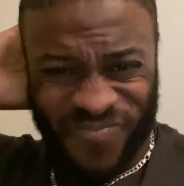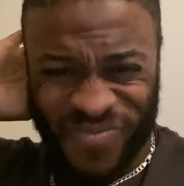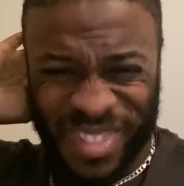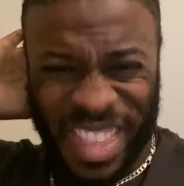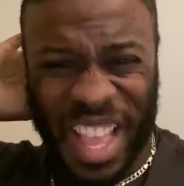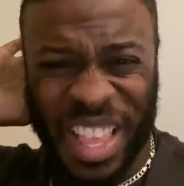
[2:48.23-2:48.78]

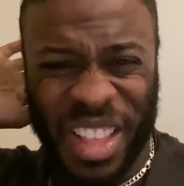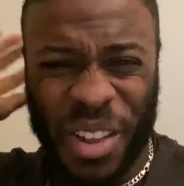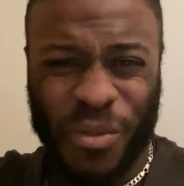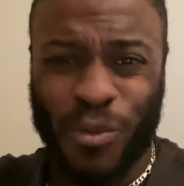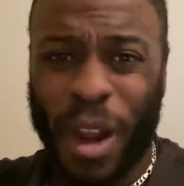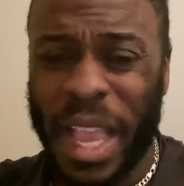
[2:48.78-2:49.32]
they're
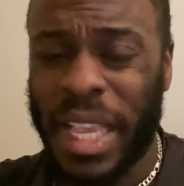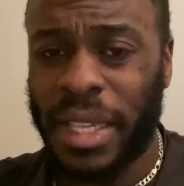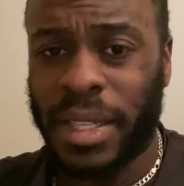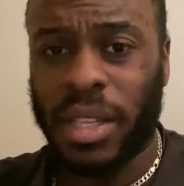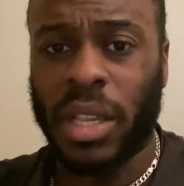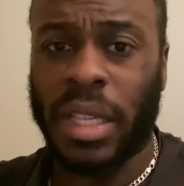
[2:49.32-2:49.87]

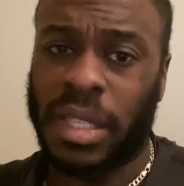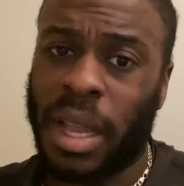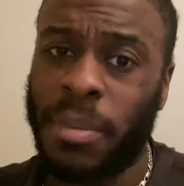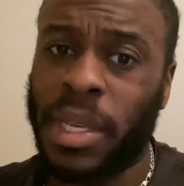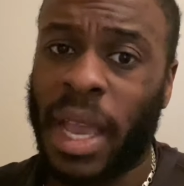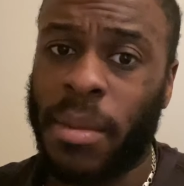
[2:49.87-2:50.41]
raised. And
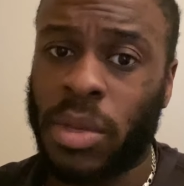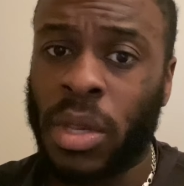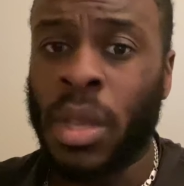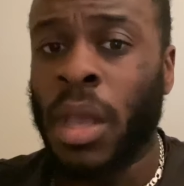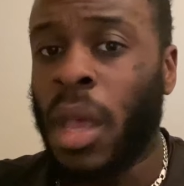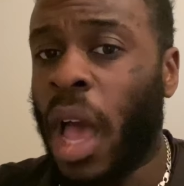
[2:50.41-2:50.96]
sometimes
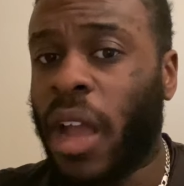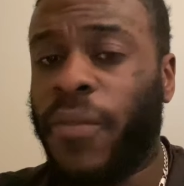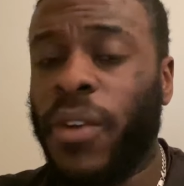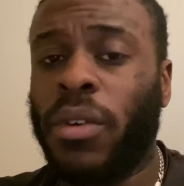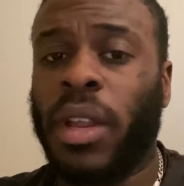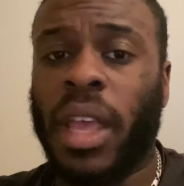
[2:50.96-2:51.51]
I can
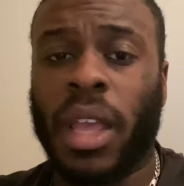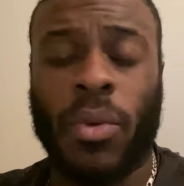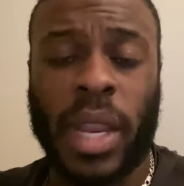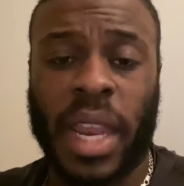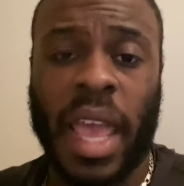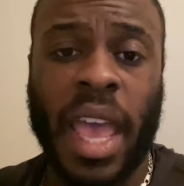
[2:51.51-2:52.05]
feel that
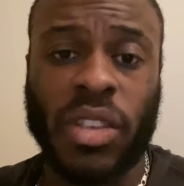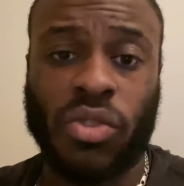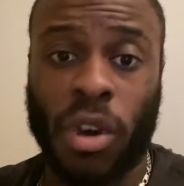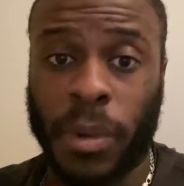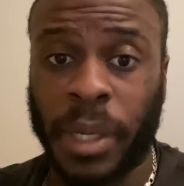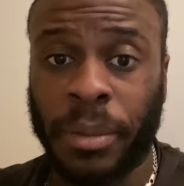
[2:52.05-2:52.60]
when the hair's
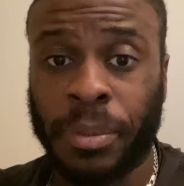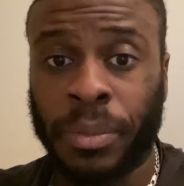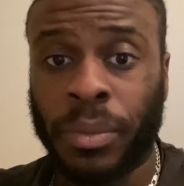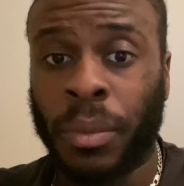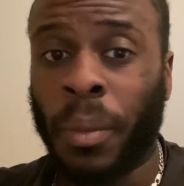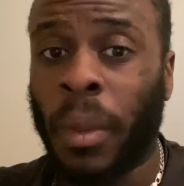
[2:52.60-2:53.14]
growing,
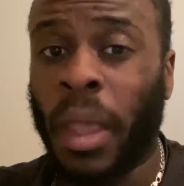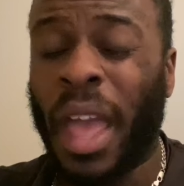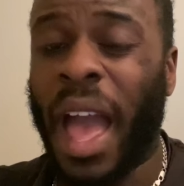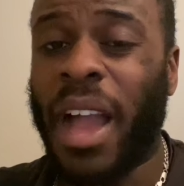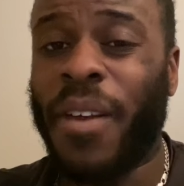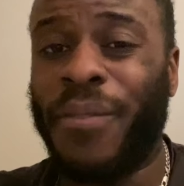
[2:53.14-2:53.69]

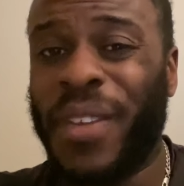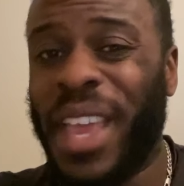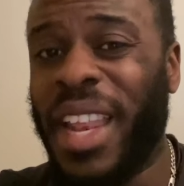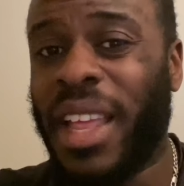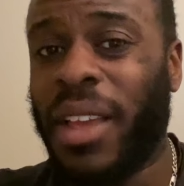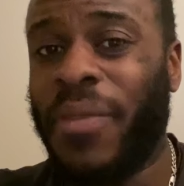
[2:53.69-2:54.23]
I can
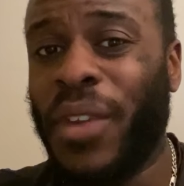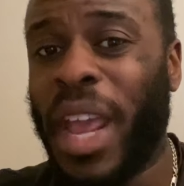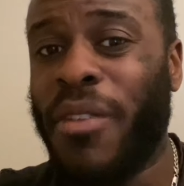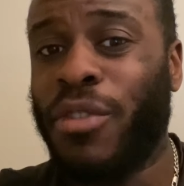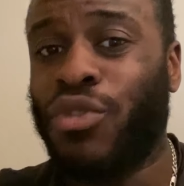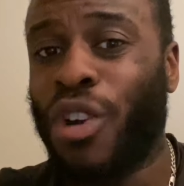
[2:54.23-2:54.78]
feel the
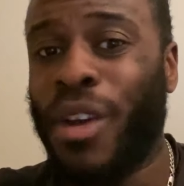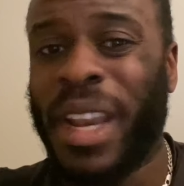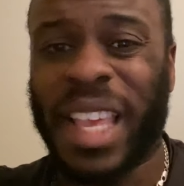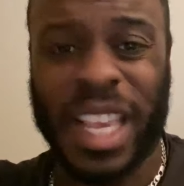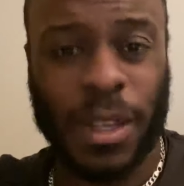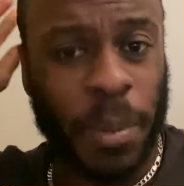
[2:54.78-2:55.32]
hair it's growing and it
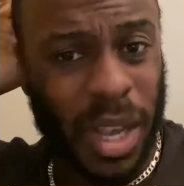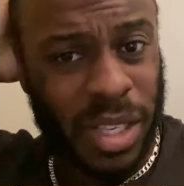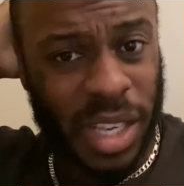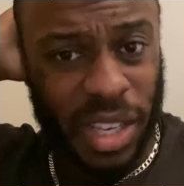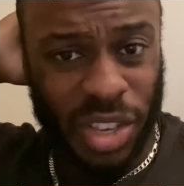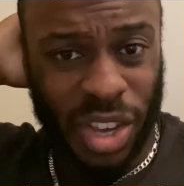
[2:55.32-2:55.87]
gets
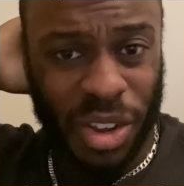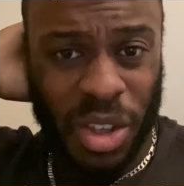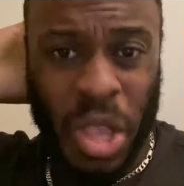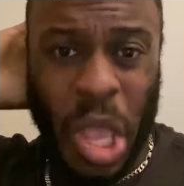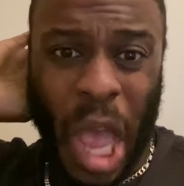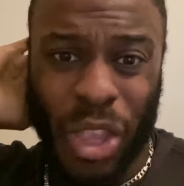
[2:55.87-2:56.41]
pussy. So
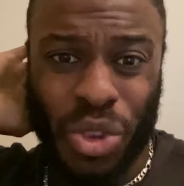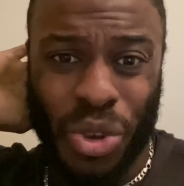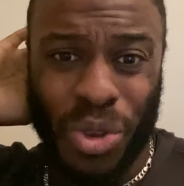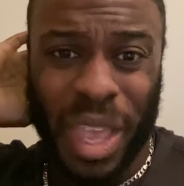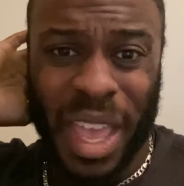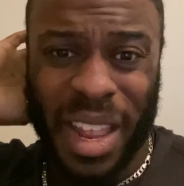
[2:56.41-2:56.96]
I do
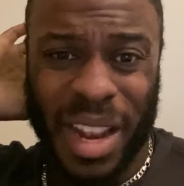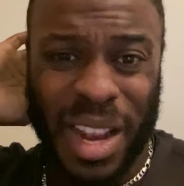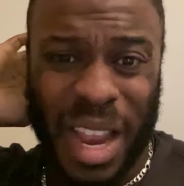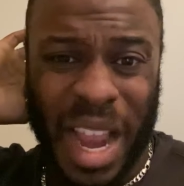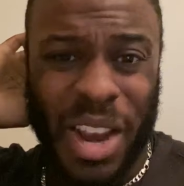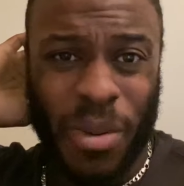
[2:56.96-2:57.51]
get
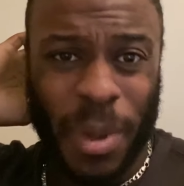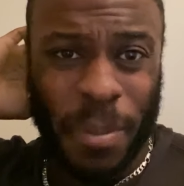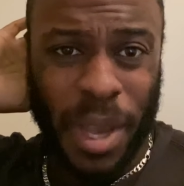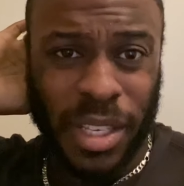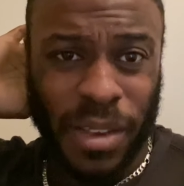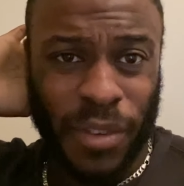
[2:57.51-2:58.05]
a little bit
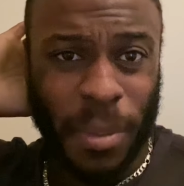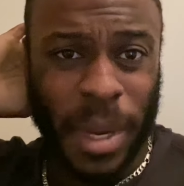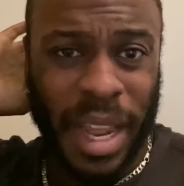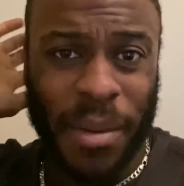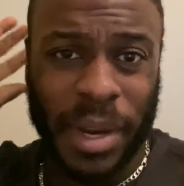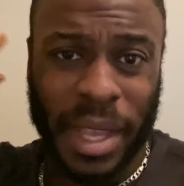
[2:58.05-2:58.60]
pussy from it
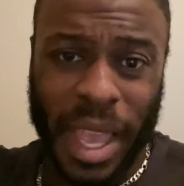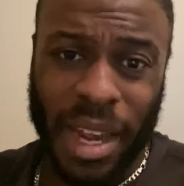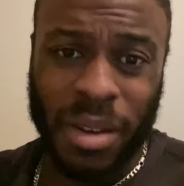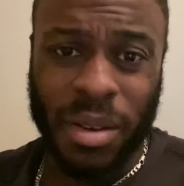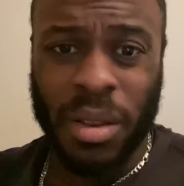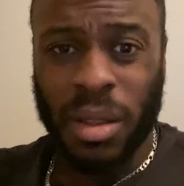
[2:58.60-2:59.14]
now and
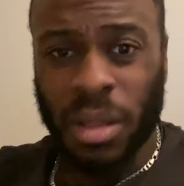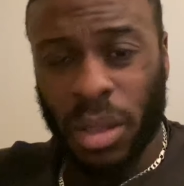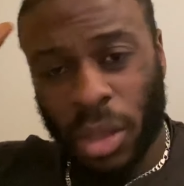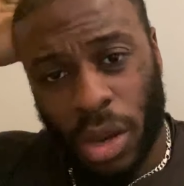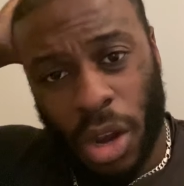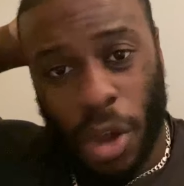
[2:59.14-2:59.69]
again,
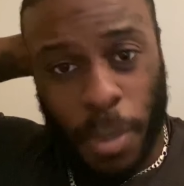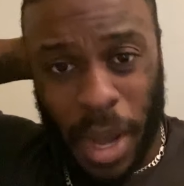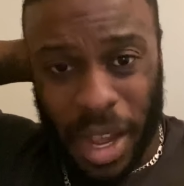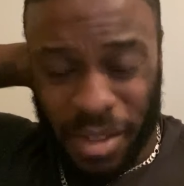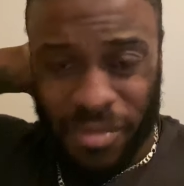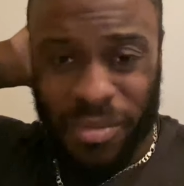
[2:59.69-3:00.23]

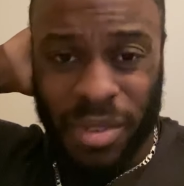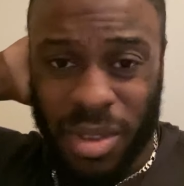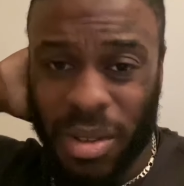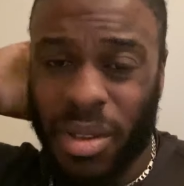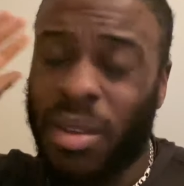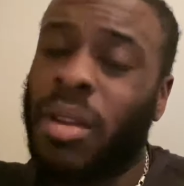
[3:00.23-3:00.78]
but
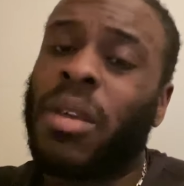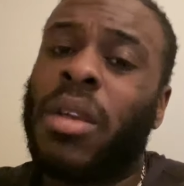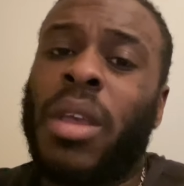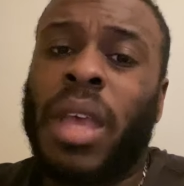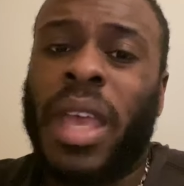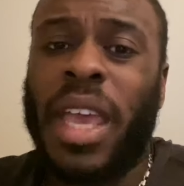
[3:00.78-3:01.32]

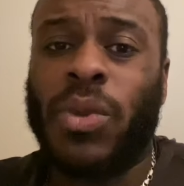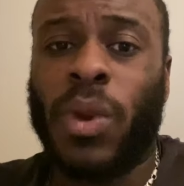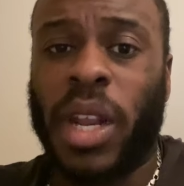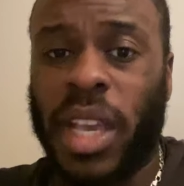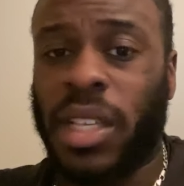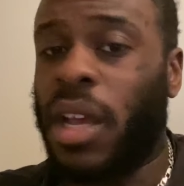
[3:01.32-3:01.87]
it is what
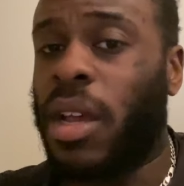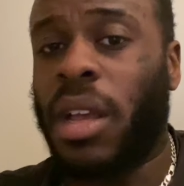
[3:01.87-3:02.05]
it is. I